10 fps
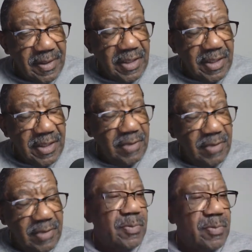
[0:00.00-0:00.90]
he was
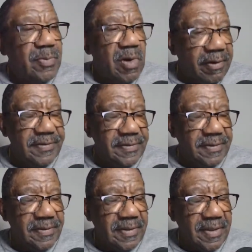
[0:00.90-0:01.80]
more
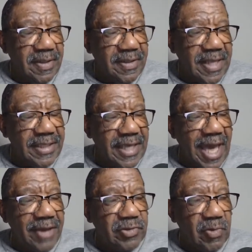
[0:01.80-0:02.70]
onerous than the
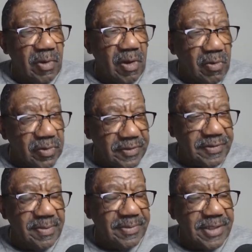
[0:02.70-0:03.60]
actual owner
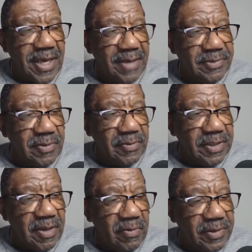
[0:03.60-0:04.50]
sometimes on
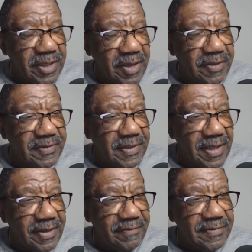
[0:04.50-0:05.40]
the other
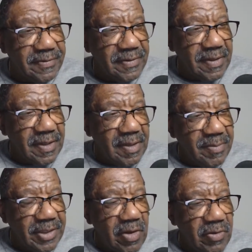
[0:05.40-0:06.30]
slaves,
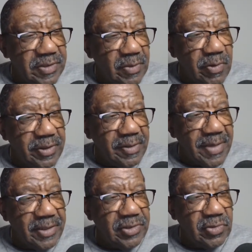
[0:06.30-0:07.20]
because he wanted to
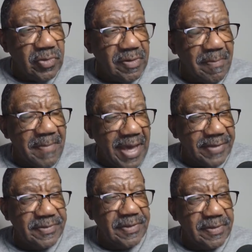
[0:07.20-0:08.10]
make sure the
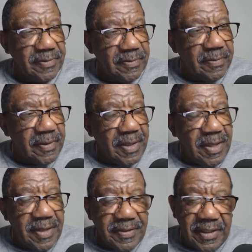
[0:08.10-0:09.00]
master knew
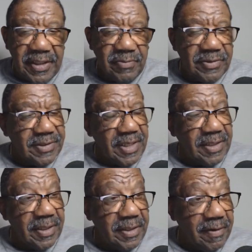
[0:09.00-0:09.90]
that he was
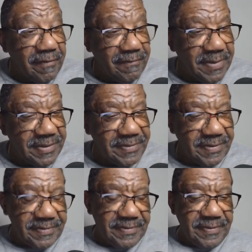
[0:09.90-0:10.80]
taking care of
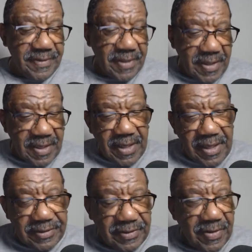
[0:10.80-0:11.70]
business.
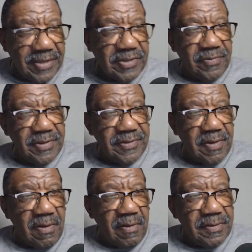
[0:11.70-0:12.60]
And so as a
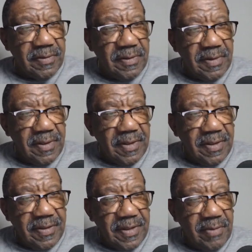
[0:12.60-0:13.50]
result,
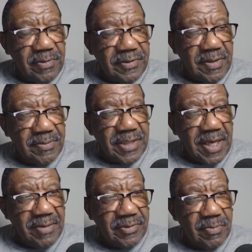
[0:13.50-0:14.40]
they were
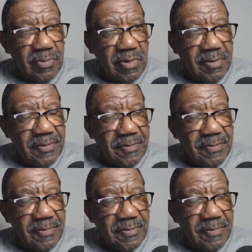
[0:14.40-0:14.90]
sometimes more